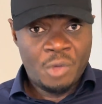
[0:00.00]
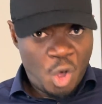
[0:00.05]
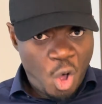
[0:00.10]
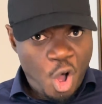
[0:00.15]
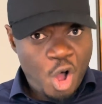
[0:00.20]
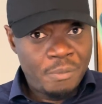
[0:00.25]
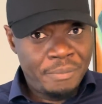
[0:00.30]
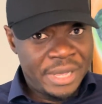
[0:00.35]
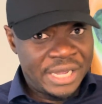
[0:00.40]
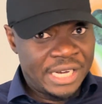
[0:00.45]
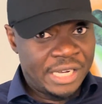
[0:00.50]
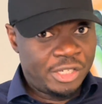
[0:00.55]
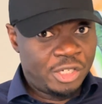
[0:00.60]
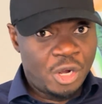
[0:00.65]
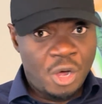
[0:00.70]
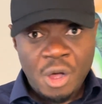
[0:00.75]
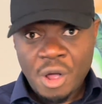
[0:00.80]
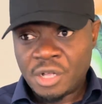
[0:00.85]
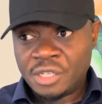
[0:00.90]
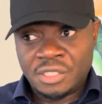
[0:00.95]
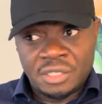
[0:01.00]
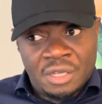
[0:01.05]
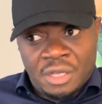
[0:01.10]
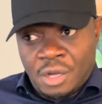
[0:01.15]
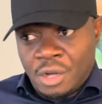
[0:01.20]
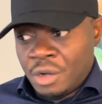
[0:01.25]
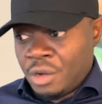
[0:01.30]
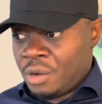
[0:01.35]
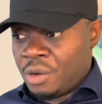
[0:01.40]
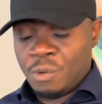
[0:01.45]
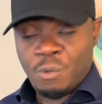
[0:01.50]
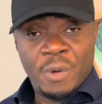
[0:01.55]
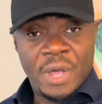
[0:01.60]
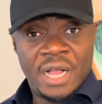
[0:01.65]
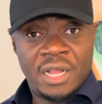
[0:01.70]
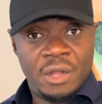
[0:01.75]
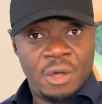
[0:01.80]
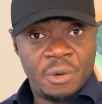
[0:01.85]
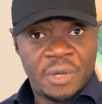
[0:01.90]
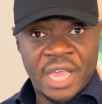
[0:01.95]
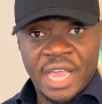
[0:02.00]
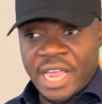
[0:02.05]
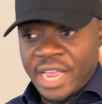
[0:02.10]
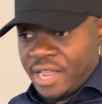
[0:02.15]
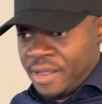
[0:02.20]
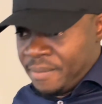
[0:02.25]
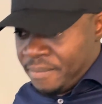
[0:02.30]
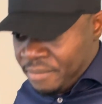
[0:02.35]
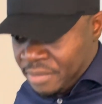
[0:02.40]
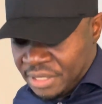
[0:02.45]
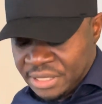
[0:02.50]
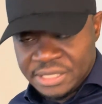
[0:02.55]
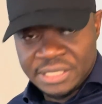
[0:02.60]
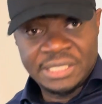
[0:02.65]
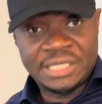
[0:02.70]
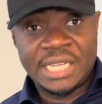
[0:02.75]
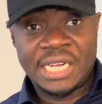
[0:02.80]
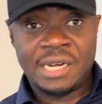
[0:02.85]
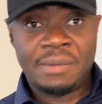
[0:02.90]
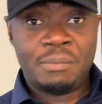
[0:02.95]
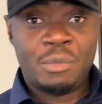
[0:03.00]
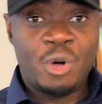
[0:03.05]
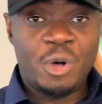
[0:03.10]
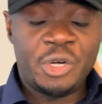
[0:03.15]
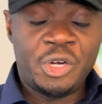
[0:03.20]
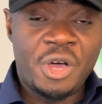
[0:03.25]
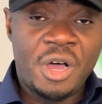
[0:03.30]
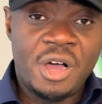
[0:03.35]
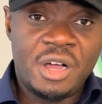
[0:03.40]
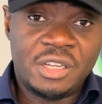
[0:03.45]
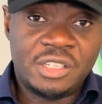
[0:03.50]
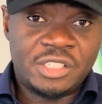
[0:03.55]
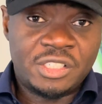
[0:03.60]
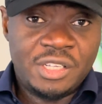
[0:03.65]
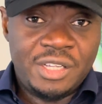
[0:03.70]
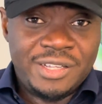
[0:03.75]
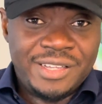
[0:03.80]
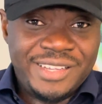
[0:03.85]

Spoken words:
All men are dogs? Well, okay, send them more dogs.